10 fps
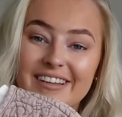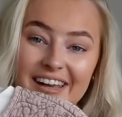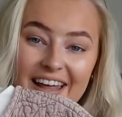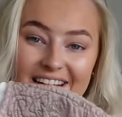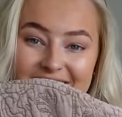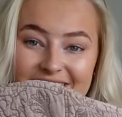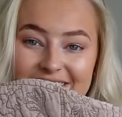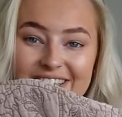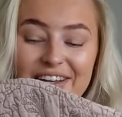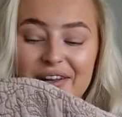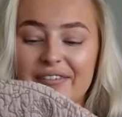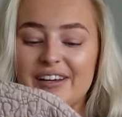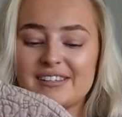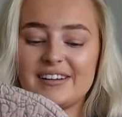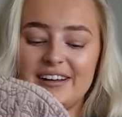the latest, the
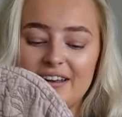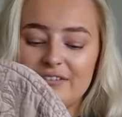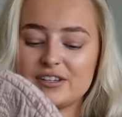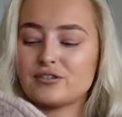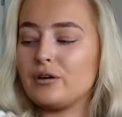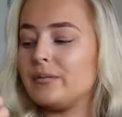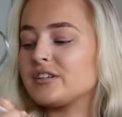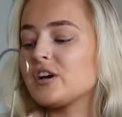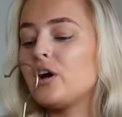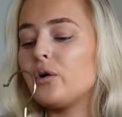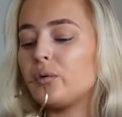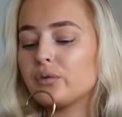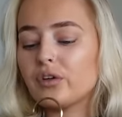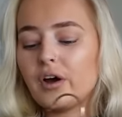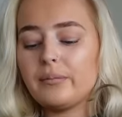newest, and I love it so much.
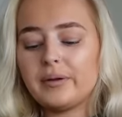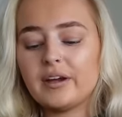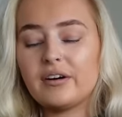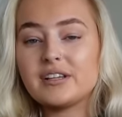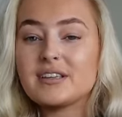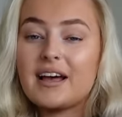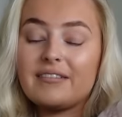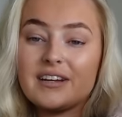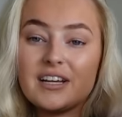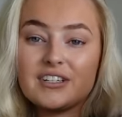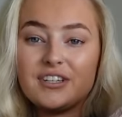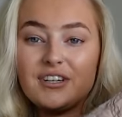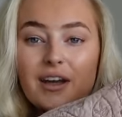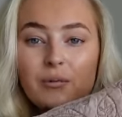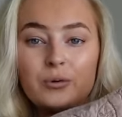Although, being honest, I haven't actually
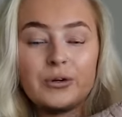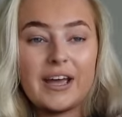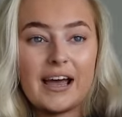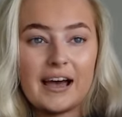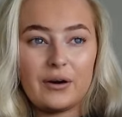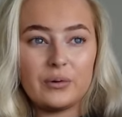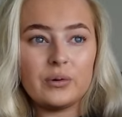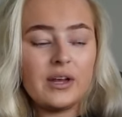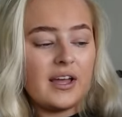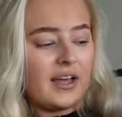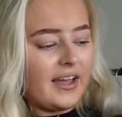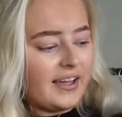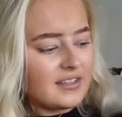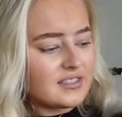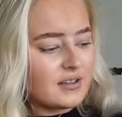yet worn it out.
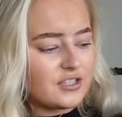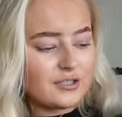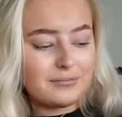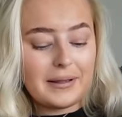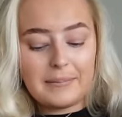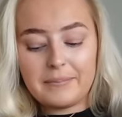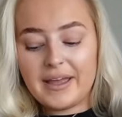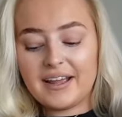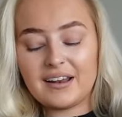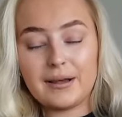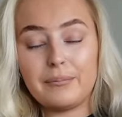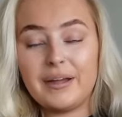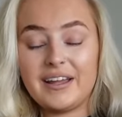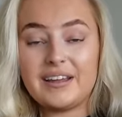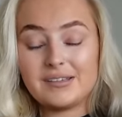It's just being pink, like
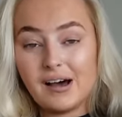pink is